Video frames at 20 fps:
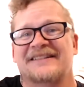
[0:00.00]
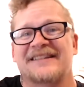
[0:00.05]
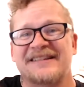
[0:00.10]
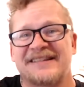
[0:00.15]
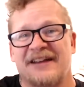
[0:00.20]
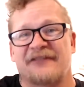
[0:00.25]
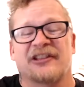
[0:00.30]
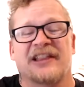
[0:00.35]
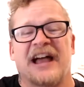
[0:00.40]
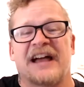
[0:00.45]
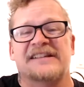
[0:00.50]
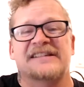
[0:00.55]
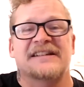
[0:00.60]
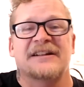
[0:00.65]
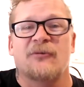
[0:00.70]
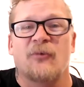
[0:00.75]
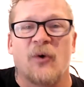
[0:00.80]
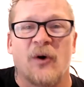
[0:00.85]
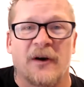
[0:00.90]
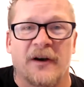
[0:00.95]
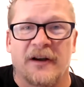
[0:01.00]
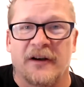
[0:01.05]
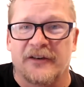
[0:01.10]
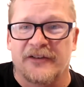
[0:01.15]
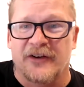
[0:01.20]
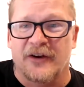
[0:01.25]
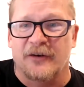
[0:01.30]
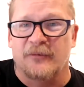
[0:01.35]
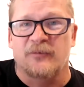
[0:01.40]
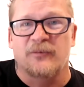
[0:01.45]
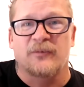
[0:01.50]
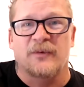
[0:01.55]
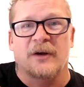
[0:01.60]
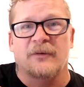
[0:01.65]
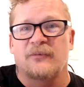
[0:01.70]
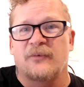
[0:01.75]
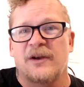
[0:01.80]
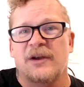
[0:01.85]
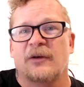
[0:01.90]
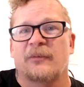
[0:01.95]
These everlasting warriors are a
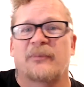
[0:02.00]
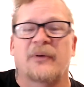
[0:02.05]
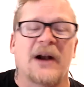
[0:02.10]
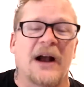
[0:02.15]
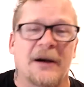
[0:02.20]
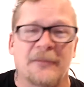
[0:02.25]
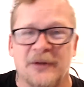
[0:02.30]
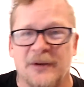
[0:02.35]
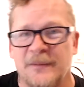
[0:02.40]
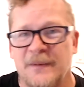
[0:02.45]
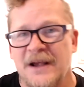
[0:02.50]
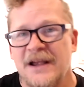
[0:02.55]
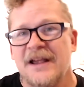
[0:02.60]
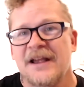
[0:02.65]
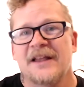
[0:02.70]
real problem.